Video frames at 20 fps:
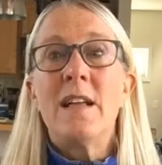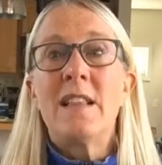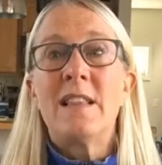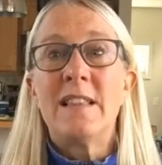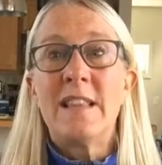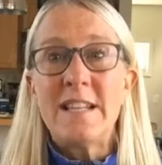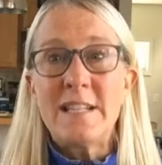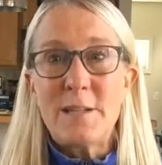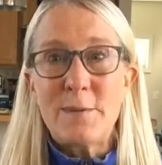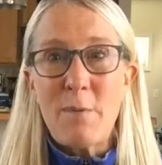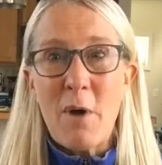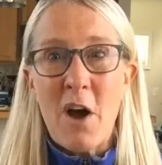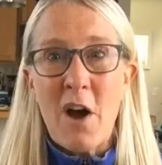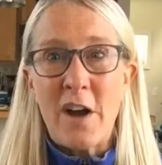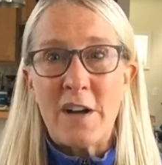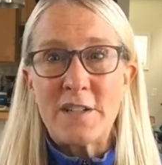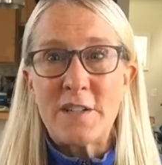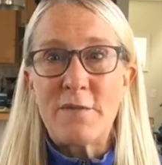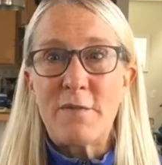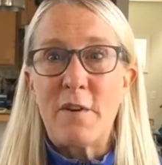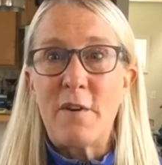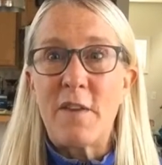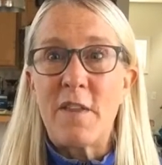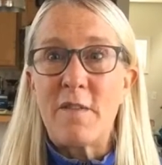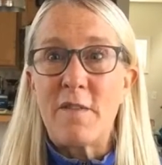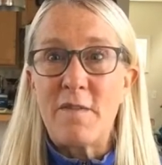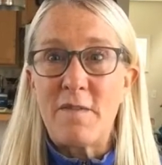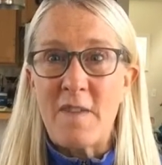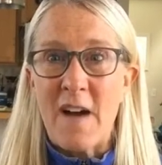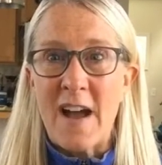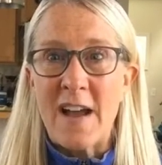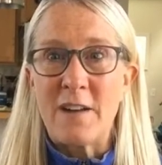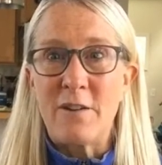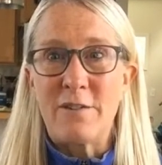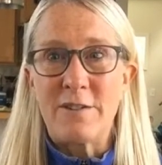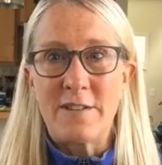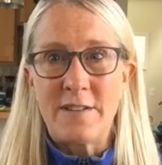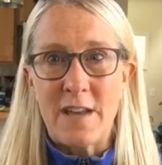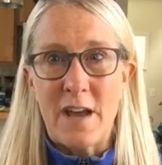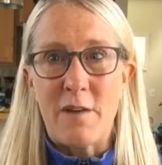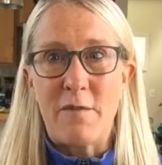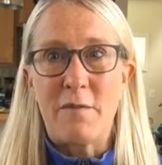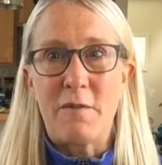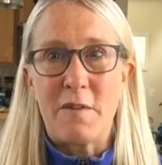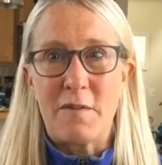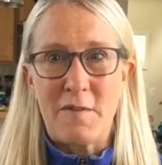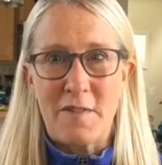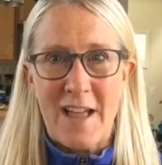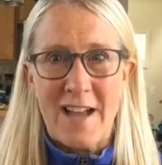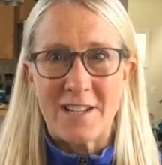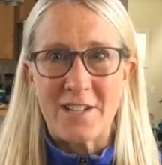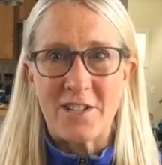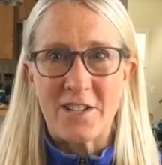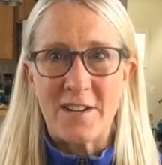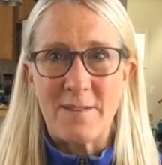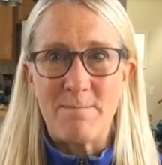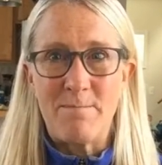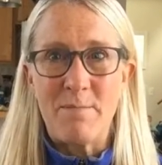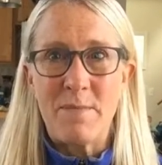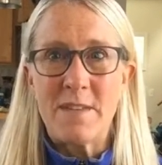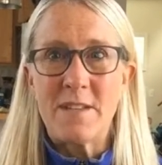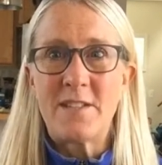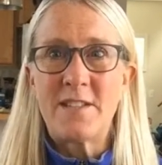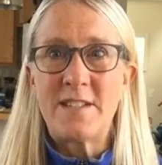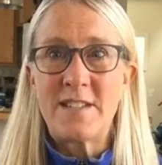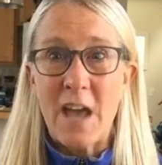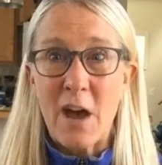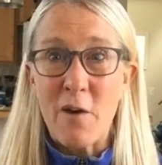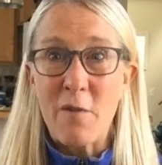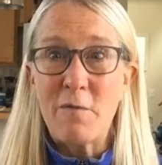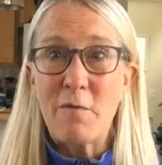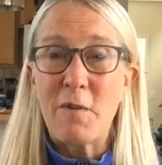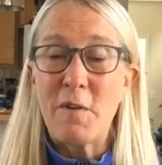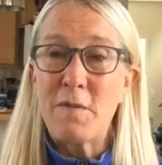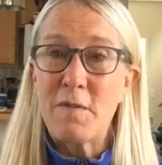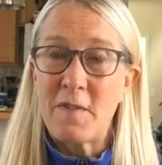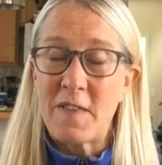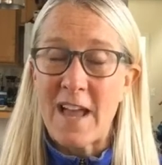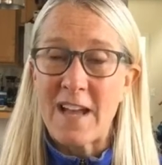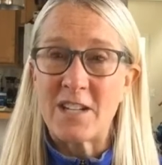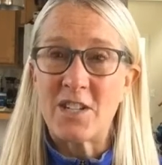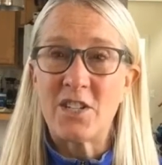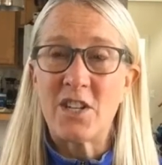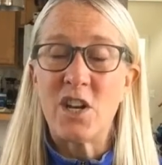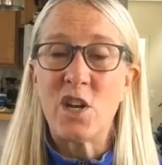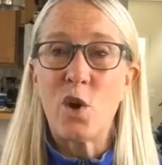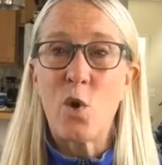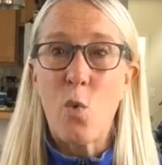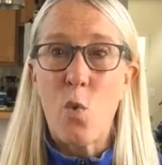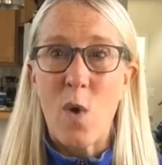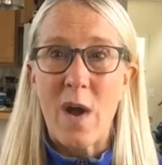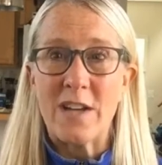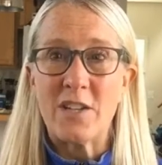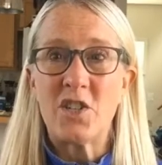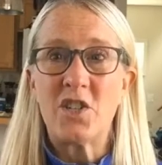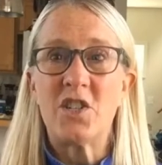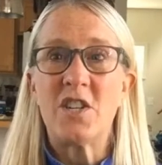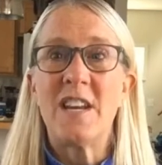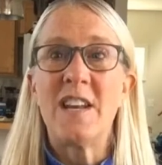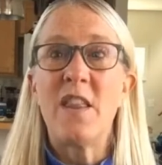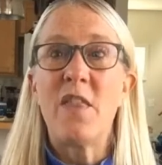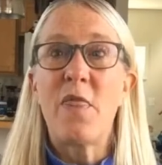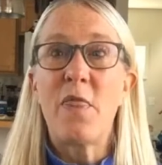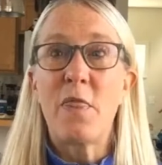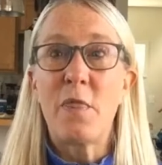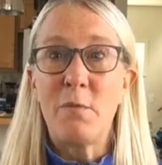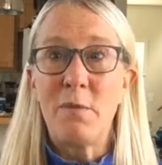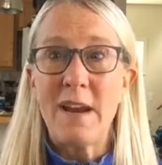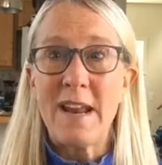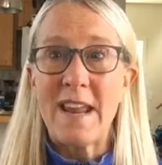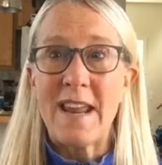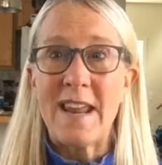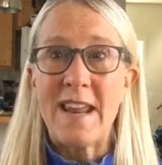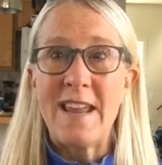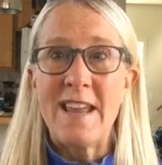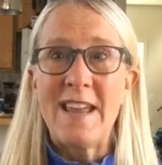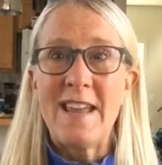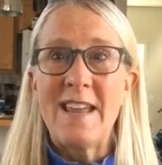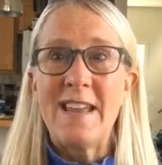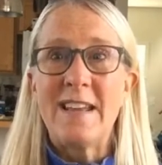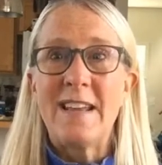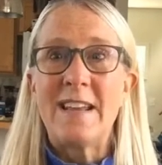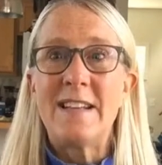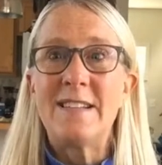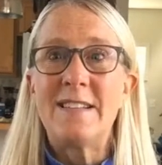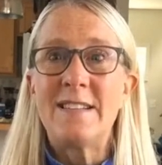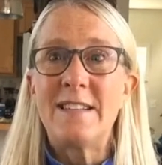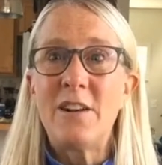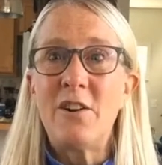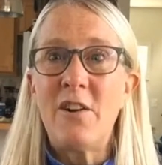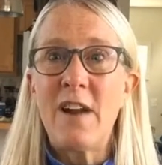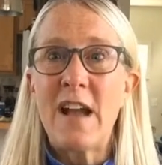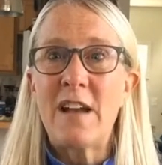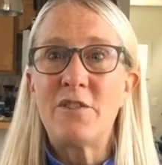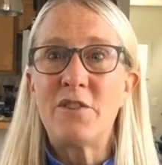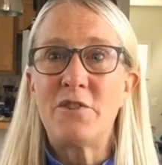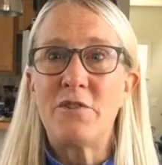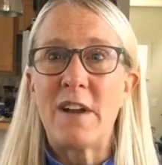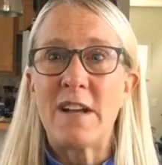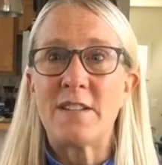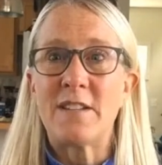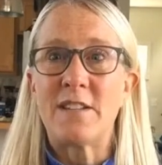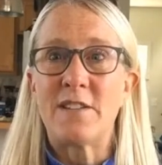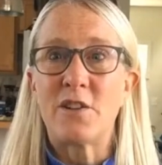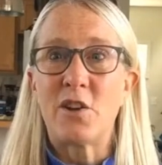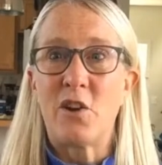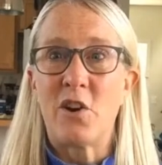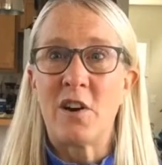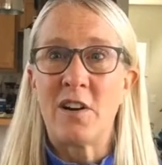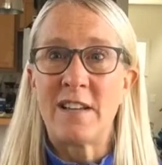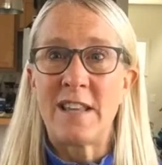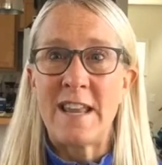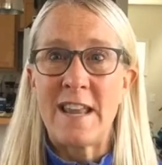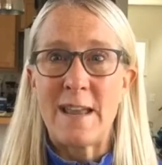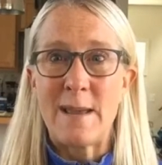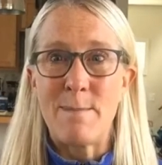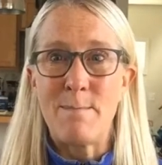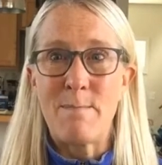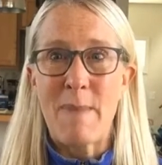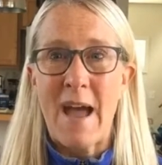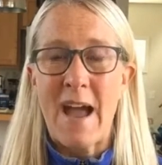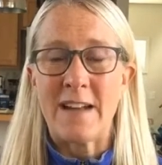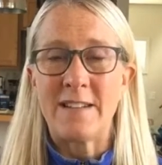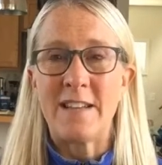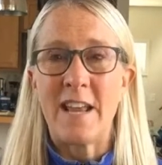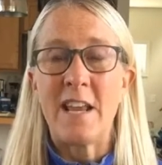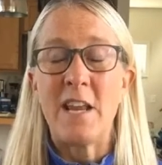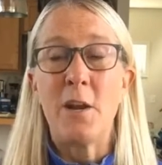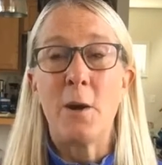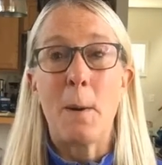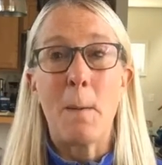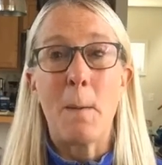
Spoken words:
Let's pause for the final self-reflection. Self-reflection question 3. consider how stress is currently impacting your